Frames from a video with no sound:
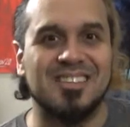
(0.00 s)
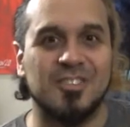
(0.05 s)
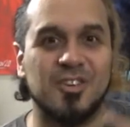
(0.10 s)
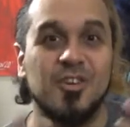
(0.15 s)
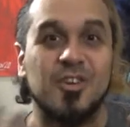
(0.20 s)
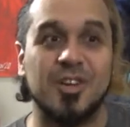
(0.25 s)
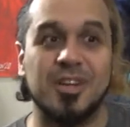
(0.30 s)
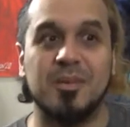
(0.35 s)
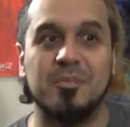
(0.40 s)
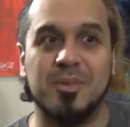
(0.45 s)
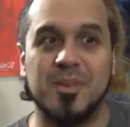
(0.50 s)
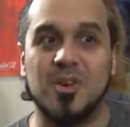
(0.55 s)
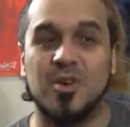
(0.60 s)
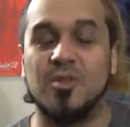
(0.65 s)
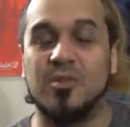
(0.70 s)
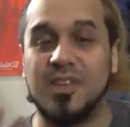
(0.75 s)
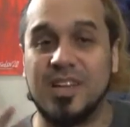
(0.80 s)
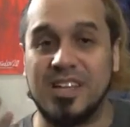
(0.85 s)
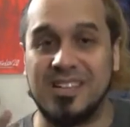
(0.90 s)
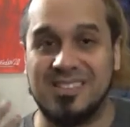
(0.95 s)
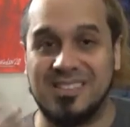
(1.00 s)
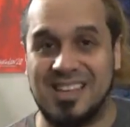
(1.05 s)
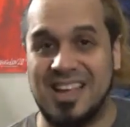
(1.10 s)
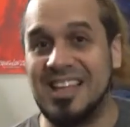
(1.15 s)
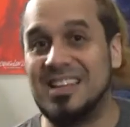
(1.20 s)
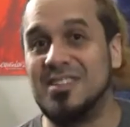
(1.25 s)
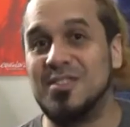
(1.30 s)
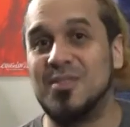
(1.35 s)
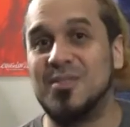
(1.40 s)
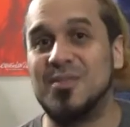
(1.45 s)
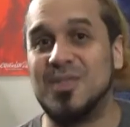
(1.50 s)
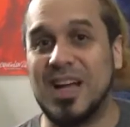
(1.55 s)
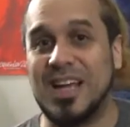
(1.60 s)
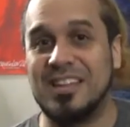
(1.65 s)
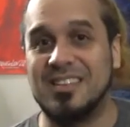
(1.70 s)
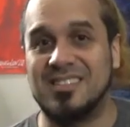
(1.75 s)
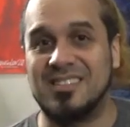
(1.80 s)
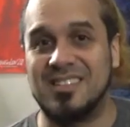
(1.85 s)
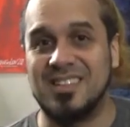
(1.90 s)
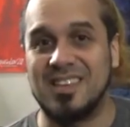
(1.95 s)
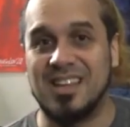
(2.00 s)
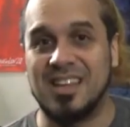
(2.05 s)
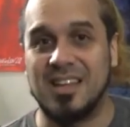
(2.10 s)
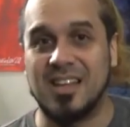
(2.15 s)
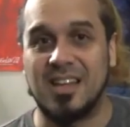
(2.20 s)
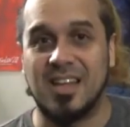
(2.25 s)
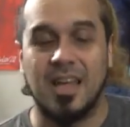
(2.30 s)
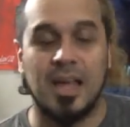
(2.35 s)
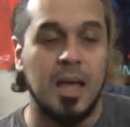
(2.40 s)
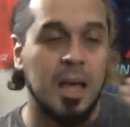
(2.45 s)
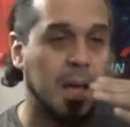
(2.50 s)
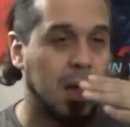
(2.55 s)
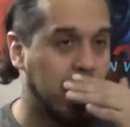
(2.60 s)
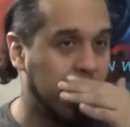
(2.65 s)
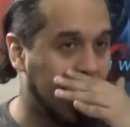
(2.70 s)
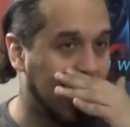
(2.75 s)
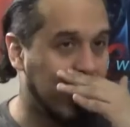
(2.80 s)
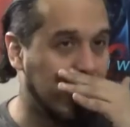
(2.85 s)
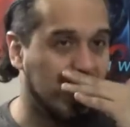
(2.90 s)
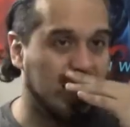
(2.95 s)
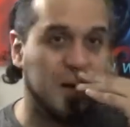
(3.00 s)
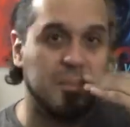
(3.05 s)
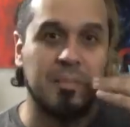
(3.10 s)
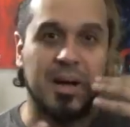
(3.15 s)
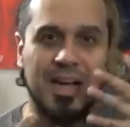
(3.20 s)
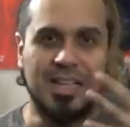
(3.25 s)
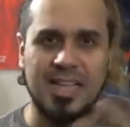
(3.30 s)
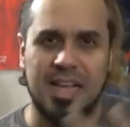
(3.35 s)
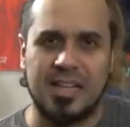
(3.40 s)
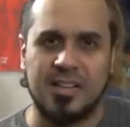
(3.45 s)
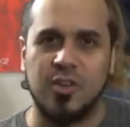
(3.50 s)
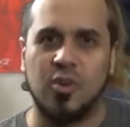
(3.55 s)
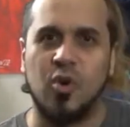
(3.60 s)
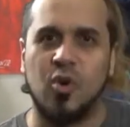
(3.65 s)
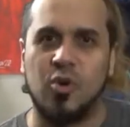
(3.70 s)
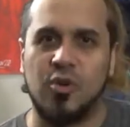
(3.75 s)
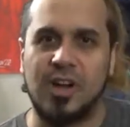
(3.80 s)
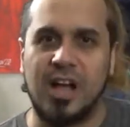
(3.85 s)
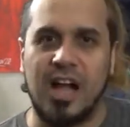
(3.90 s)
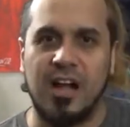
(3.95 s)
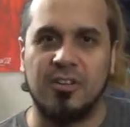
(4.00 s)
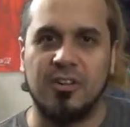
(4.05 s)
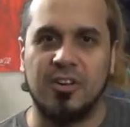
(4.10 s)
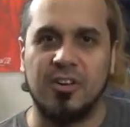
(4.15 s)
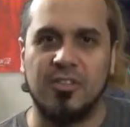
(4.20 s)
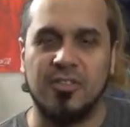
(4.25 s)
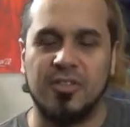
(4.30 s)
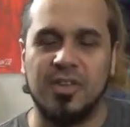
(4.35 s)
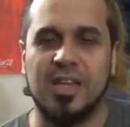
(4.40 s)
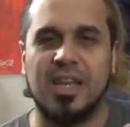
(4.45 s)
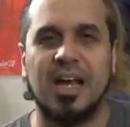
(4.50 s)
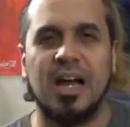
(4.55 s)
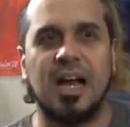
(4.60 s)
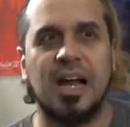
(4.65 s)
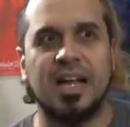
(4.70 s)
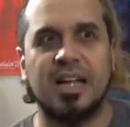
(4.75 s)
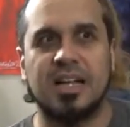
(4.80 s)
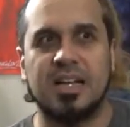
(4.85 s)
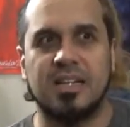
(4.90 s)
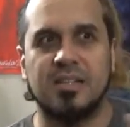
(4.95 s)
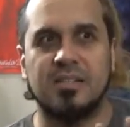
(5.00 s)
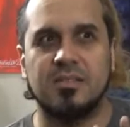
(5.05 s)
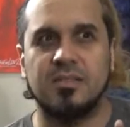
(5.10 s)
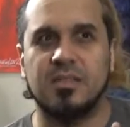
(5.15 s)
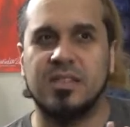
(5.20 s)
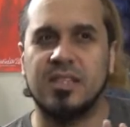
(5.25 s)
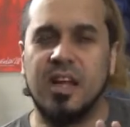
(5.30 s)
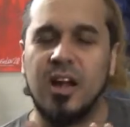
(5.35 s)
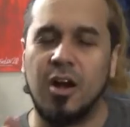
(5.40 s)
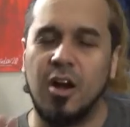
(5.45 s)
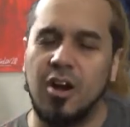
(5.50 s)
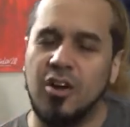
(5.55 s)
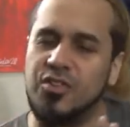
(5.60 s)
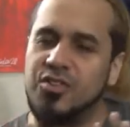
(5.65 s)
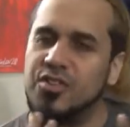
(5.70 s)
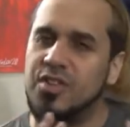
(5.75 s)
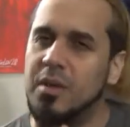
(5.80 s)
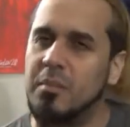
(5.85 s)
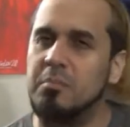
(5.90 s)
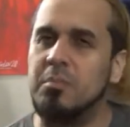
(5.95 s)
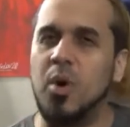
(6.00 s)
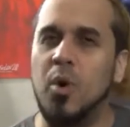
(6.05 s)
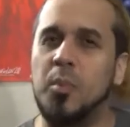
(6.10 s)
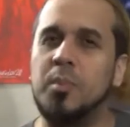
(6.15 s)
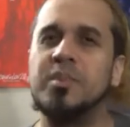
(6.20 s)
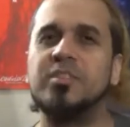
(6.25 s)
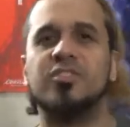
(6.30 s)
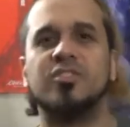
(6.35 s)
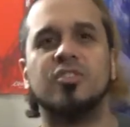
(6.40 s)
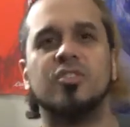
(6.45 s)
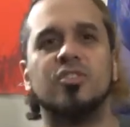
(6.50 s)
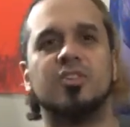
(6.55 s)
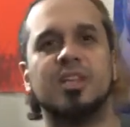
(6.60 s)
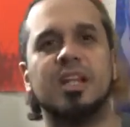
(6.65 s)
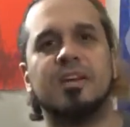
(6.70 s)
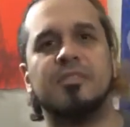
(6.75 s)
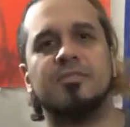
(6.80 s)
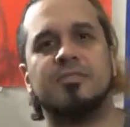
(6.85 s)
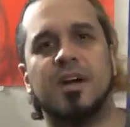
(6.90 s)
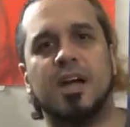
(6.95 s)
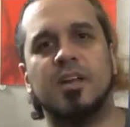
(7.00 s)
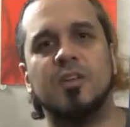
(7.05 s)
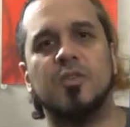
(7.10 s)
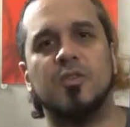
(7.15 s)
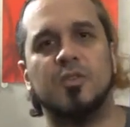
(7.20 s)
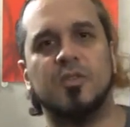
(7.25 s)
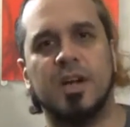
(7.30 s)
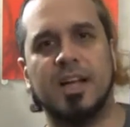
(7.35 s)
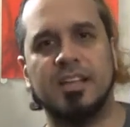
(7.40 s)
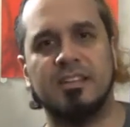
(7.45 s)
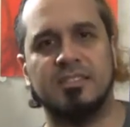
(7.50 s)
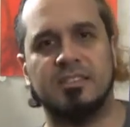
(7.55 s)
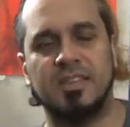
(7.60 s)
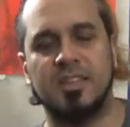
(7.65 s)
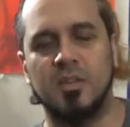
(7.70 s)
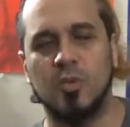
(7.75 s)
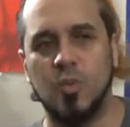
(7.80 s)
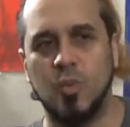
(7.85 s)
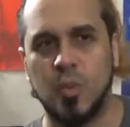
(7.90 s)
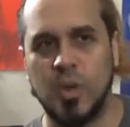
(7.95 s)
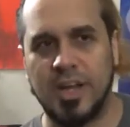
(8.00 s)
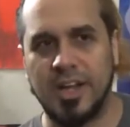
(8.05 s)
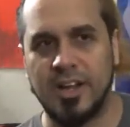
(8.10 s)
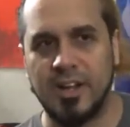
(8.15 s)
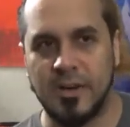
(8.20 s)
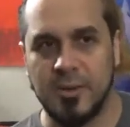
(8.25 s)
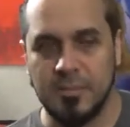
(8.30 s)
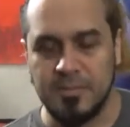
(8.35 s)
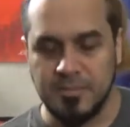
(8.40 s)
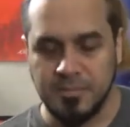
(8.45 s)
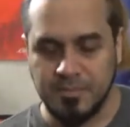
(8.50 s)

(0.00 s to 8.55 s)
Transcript: during the middle of an intense fight scene, I like the choreography. There are some moments during that final fight scene where